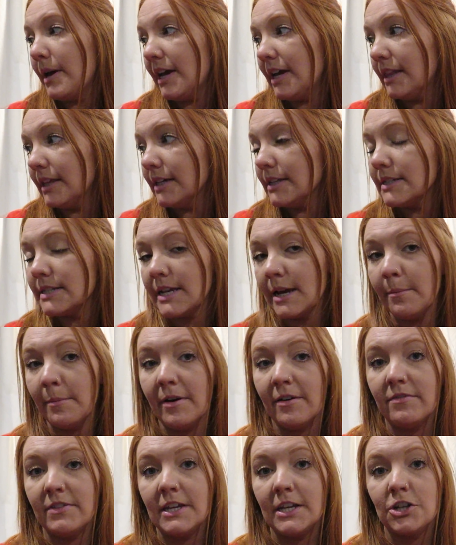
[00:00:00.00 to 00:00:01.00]
and then some
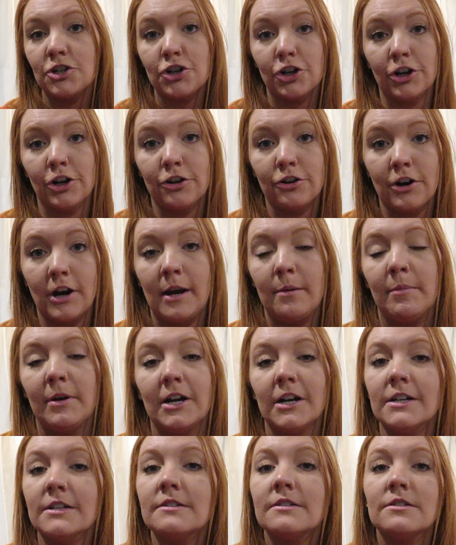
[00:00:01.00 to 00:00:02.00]
of the sugared
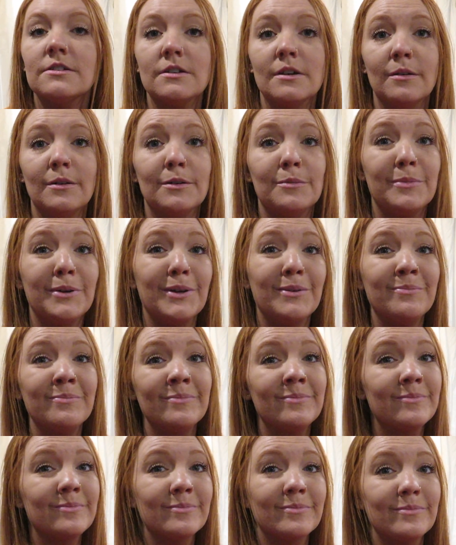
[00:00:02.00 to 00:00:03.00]
cranberries. So it'll be
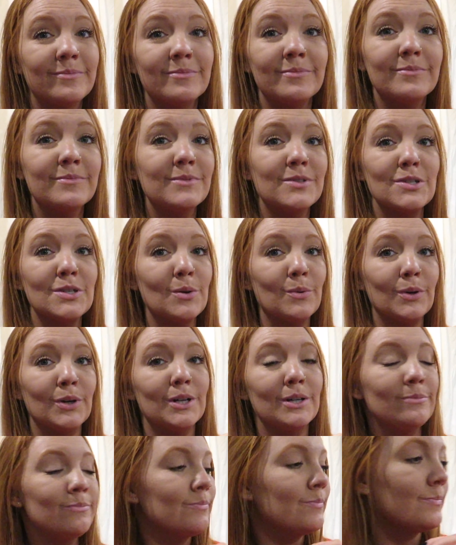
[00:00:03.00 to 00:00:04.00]
so good.